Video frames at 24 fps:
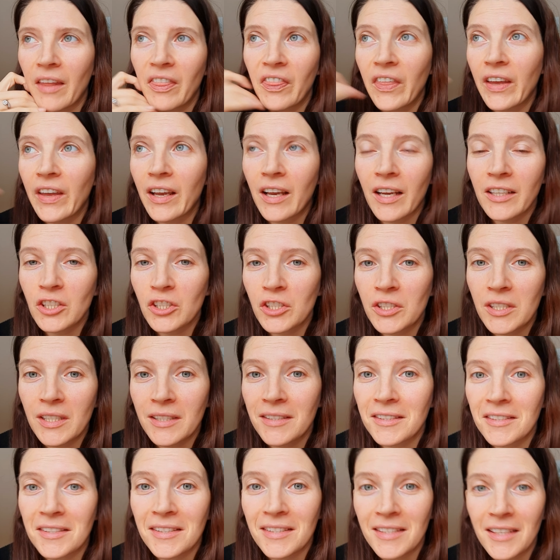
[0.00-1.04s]
I think I just need
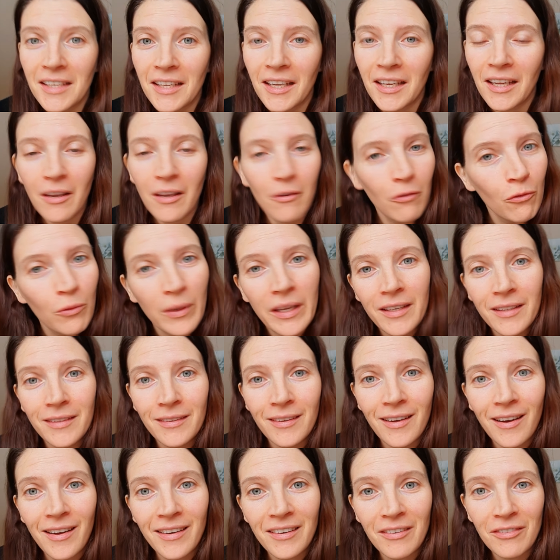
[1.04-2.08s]
to see if we can
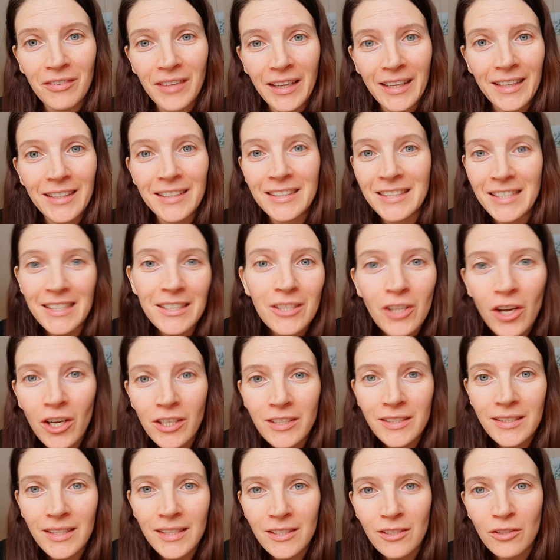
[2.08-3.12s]
kind of like
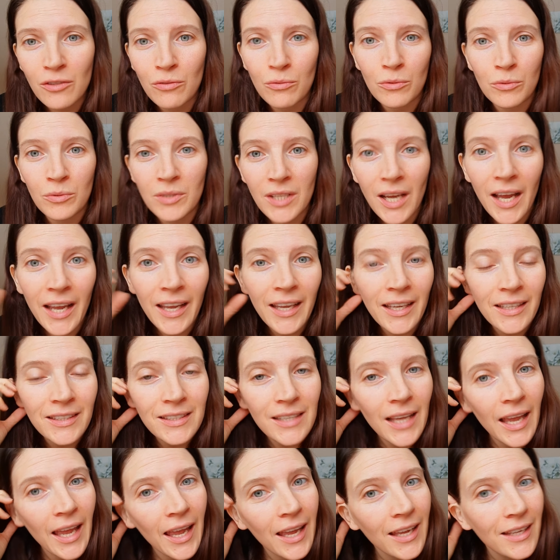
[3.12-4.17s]
detox this through diet
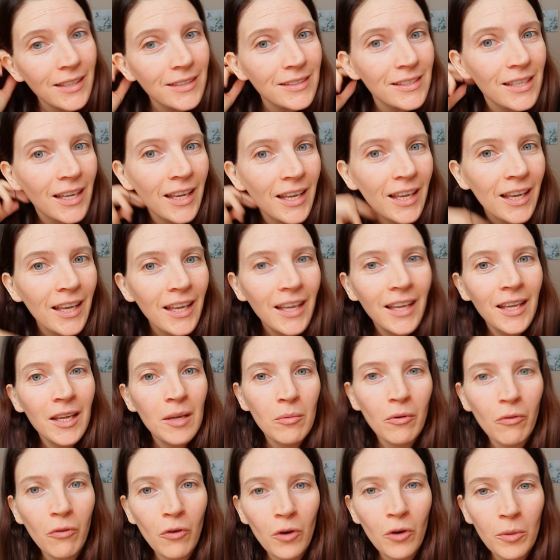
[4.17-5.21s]
and
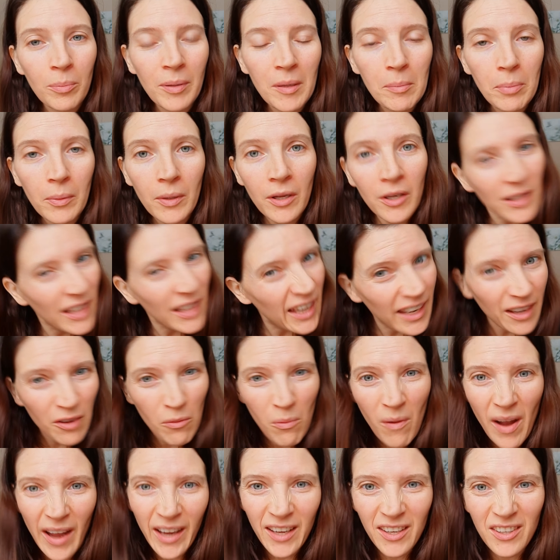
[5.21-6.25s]
before people are like,
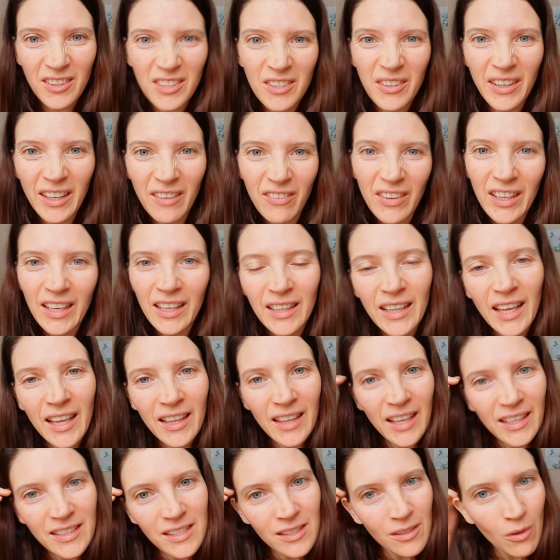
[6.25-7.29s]
why are you doing vegan then?
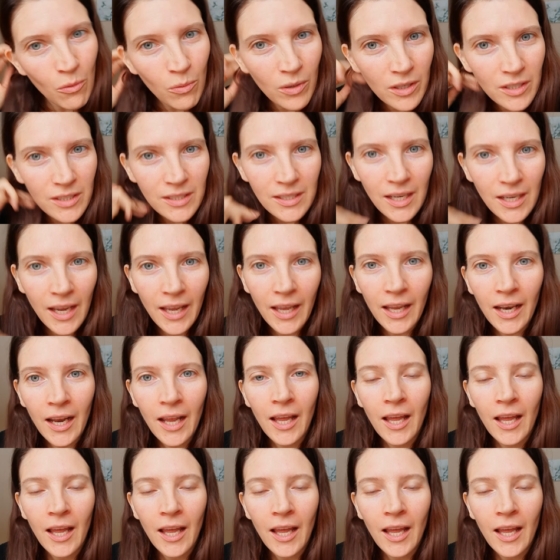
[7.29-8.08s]
That's the worst diet.